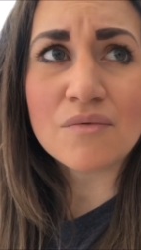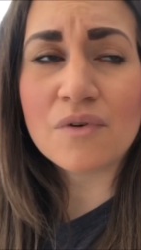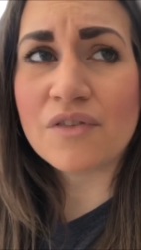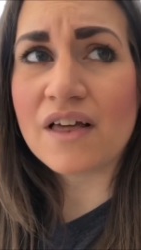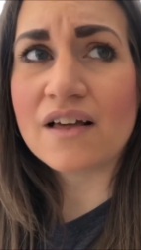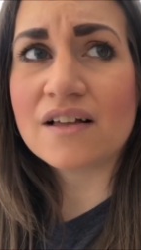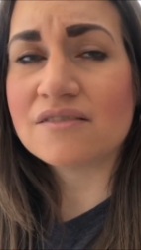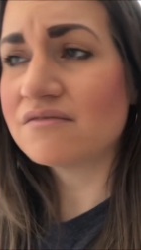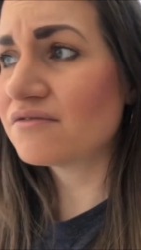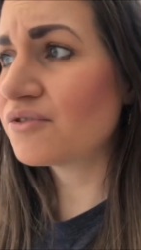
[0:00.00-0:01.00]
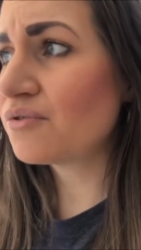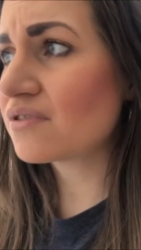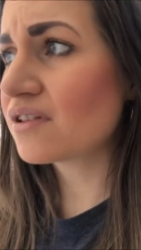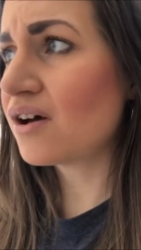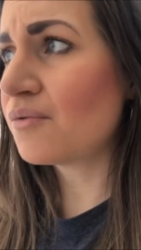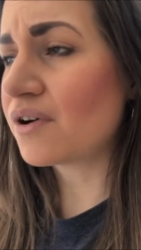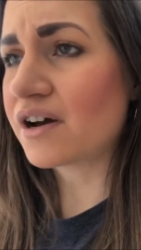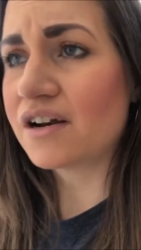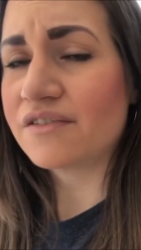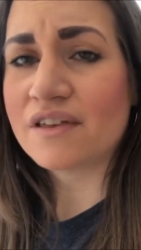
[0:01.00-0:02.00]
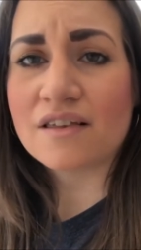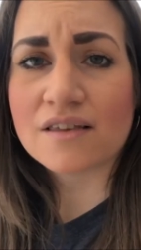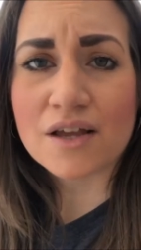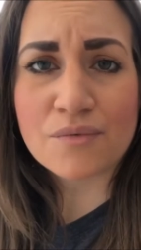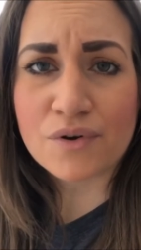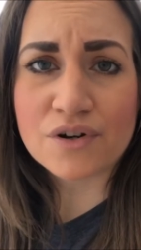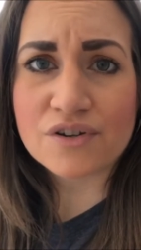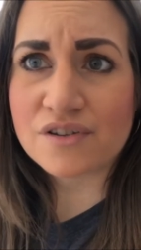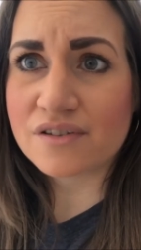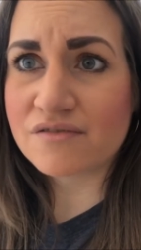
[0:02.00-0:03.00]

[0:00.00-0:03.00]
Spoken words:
what their thoughts are, what kind of things they'd want